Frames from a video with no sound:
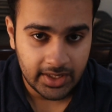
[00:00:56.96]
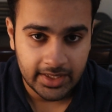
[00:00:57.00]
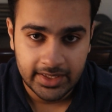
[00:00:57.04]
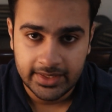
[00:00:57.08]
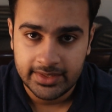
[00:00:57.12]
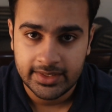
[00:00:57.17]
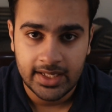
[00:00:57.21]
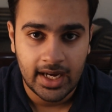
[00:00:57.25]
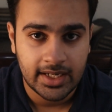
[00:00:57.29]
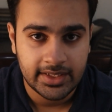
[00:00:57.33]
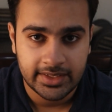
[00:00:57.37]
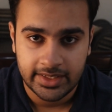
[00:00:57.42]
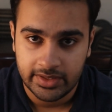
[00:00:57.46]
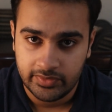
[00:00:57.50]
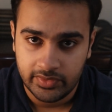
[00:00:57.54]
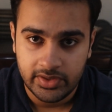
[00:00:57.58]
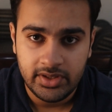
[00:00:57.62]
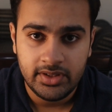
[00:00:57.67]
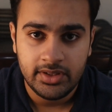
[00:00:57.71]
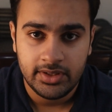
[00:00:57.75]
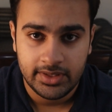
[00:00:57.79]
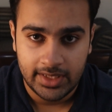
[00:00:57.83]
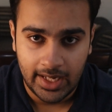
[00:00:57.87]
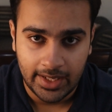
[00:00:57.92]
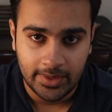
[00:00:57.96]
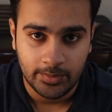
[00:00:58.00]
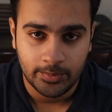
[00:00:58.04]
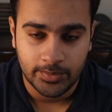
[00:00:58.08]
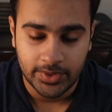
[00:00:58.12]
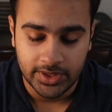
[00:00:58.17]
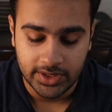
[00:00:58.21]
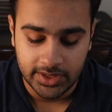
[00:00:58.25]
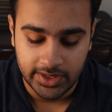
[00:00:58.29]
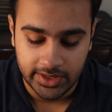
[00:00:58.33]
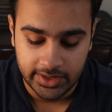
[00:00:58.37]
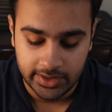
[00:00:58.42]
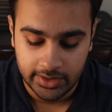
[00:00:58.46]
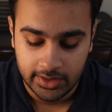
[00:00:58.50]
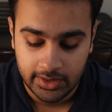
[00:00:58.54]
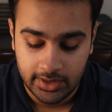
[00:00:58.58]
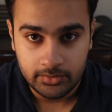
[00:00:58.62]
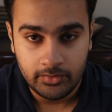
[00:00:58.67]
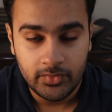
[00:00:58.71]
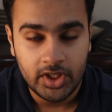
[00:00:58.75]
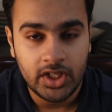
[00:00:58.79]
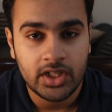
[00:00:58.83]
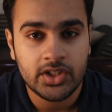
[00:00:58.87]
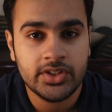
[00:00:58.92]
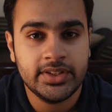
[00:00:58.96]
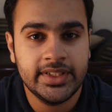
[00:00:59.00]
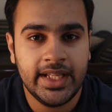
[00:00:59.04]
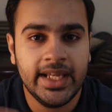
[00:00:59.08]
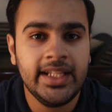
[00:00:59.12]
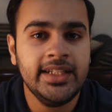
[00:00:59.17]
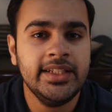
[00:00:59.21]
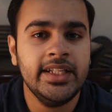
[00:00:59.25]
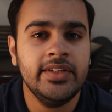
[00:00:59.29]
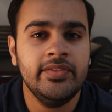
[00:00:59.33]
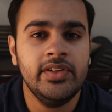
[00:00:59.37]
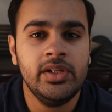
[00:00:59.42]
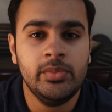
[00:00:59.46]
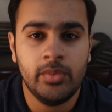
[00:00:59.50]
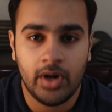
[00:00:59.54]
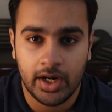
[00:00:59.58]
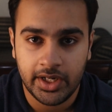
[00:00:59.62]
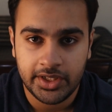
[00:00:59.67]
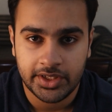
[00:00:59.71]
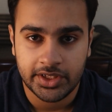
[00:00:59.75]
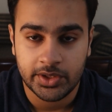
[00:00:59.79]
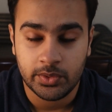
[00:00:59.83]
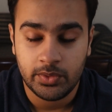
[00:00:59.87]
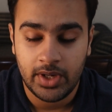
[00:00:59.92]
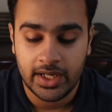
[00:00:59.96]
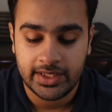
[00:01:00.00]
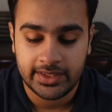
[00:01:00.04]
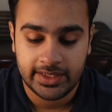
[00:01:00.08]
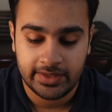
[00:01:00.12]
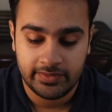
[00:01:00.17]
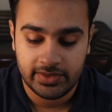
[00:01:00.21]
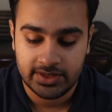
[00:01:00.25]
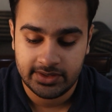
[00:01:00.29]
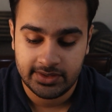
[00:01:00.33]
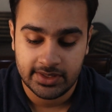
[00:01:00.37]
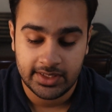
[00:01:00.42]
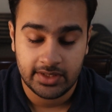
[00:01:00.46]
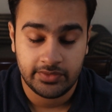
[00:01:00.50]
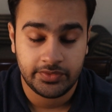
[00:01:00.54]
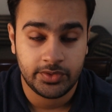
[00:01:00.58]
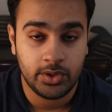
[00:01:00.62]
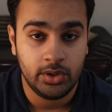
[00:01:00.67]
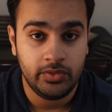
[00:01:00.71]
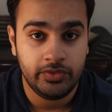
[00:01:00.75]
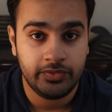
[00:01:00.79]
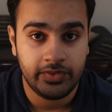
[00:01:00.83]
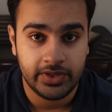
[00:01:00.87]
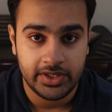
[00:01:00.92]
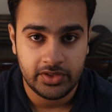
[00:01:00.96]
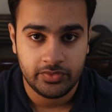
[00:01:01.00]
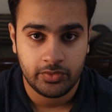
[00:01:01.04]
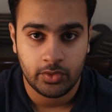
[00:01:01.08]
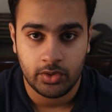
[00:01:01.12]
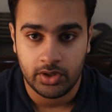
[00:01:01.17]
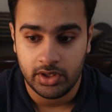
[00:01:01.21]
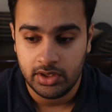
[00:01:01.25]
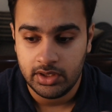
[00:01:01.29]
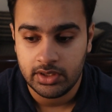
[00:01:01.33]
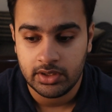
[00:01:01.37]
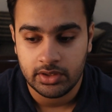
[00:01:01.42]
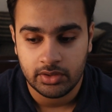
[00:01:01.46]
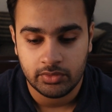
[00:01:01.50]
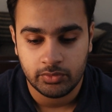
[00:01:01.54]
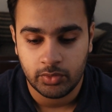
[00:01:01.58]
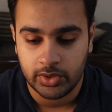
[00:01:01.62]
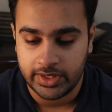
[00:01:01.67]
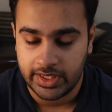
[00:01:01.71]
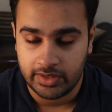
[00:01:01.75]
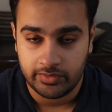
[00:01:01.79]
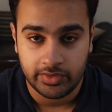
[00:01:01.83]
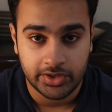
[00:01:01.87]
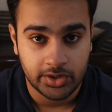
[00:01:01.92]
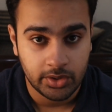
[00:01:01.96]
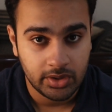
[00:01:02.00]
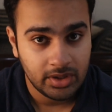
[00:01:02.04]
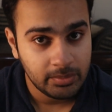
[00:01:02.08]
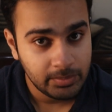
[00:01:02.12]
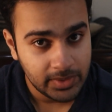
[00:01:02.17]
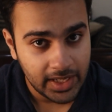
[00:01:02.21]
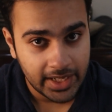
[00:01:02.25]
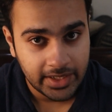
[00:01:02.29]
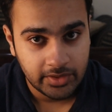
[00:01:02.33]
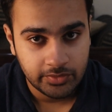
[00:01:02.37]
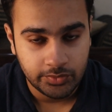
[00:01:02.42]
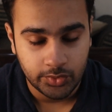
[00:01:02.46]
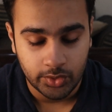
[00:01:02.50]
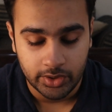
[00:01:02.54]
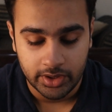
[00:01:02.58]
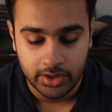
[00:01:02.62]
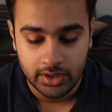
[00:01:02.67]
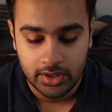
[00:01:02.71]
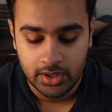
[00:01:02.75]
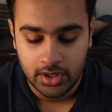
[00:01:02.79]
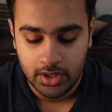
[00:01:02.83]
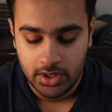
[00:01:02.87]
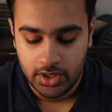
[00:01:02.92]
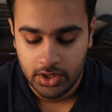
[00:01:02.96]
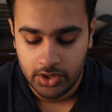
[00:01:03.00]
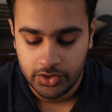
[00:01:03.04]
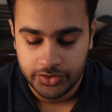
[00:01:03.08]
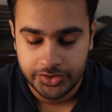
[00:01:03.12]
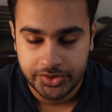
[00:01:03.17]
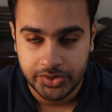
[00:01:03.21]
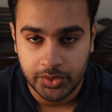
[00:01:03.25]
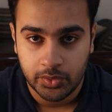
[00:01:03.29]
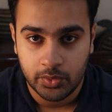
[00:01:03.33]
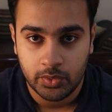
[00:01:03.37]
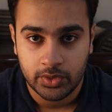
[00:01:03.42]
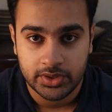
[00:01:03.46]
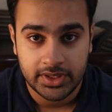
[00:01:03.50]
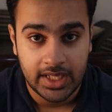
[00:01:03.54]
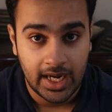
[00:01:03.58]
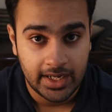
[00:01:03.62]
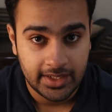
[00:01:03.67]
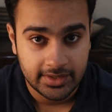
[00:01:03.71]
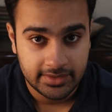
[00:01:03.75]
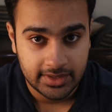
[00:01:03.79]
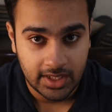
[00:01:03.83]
in that given time period. And then they will mark you and they will see if you're fit for whatever you're applying for. So that